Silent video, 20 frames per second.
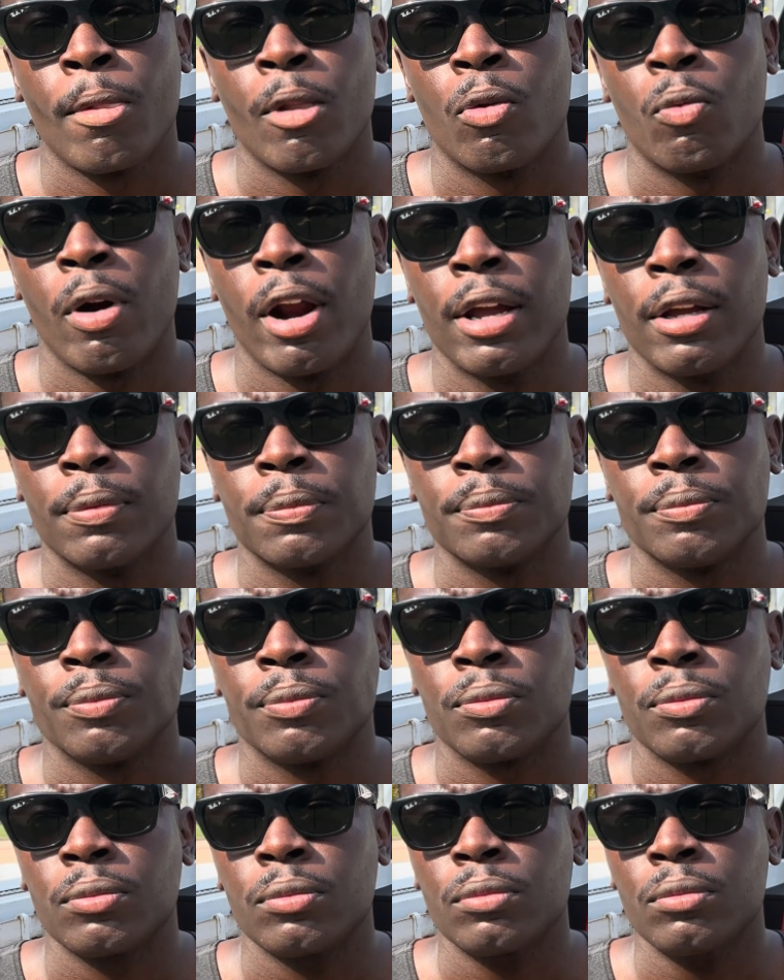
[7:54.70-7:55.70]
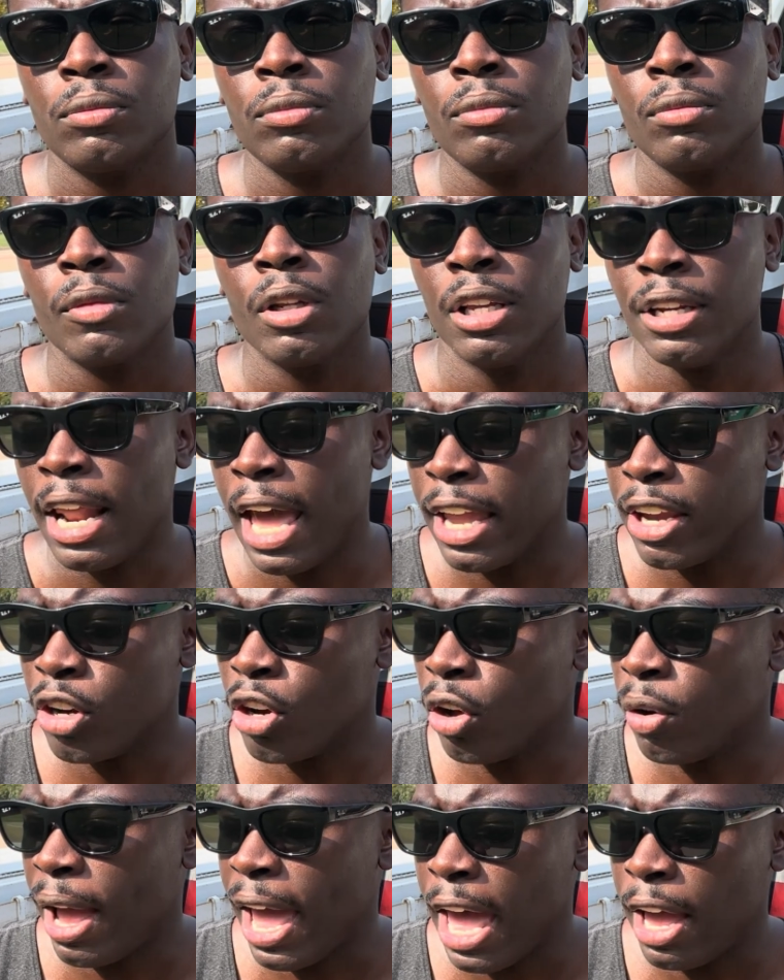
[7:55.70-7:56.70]
right? Now you
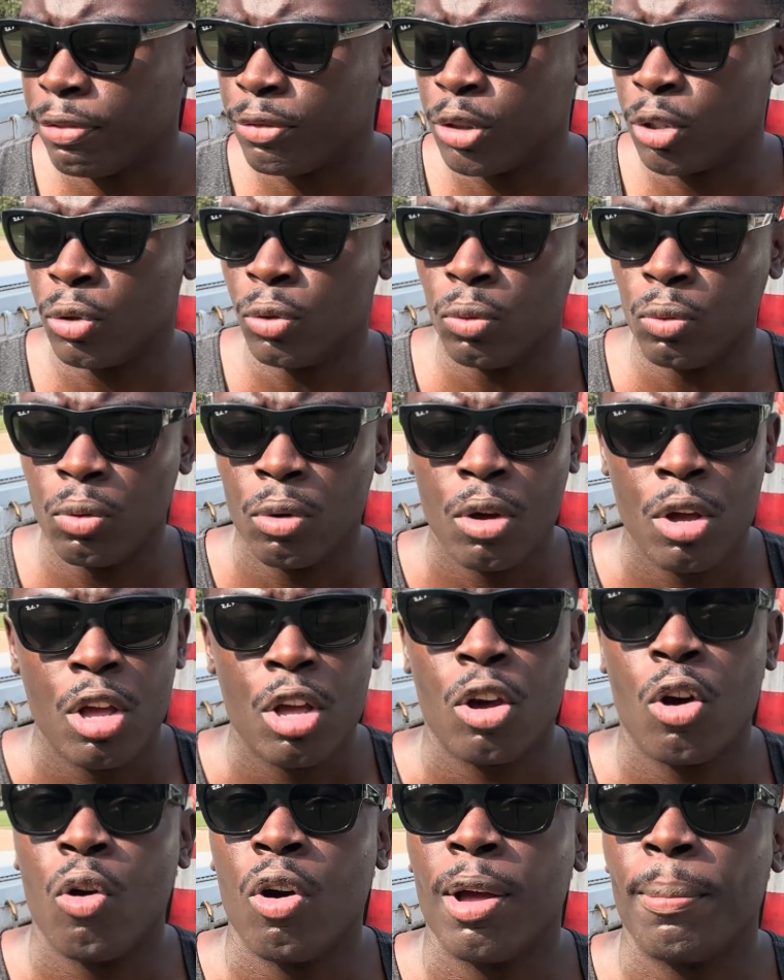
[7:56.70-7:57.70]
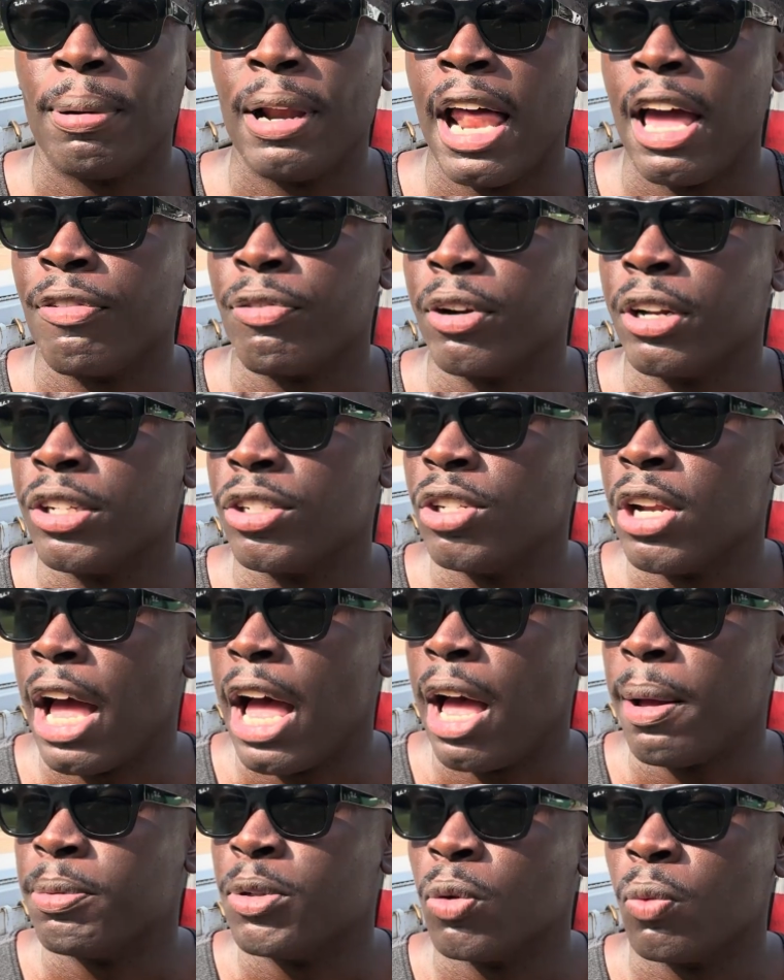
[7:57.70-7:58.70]
don't have to go and apply for this
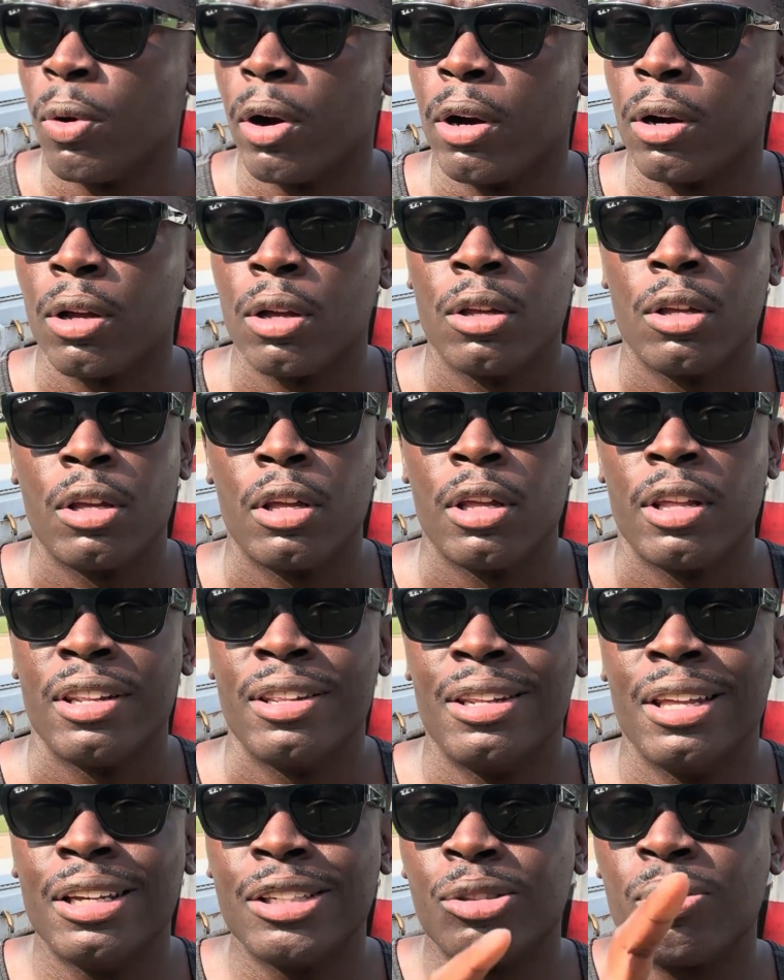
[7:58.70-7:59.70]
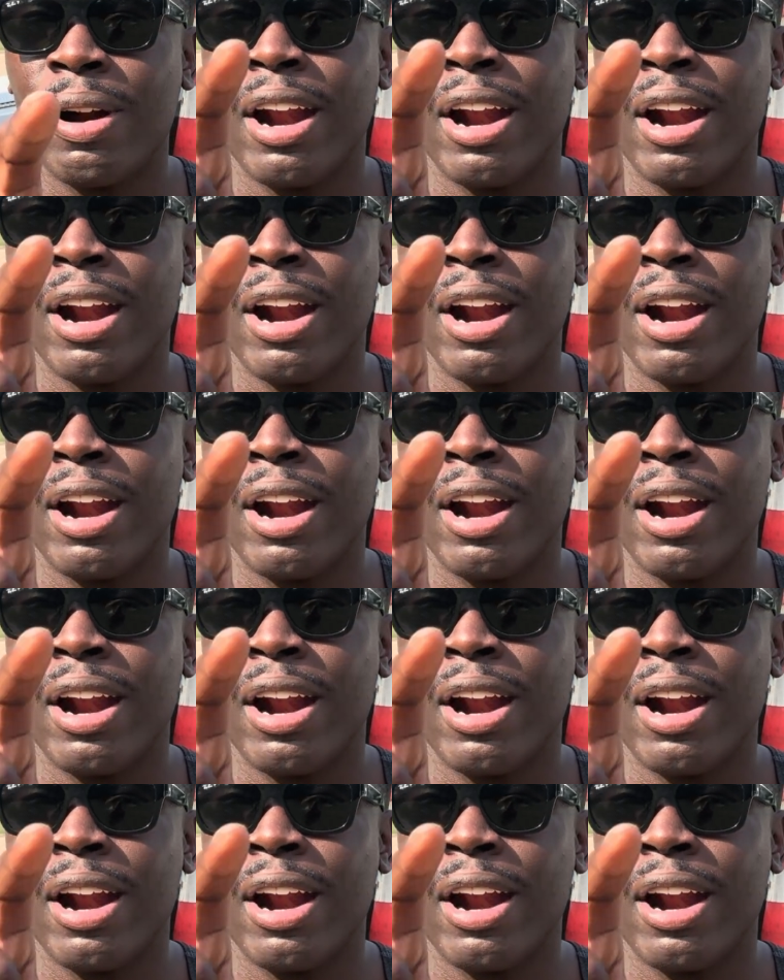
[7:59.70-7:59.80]
job to work. This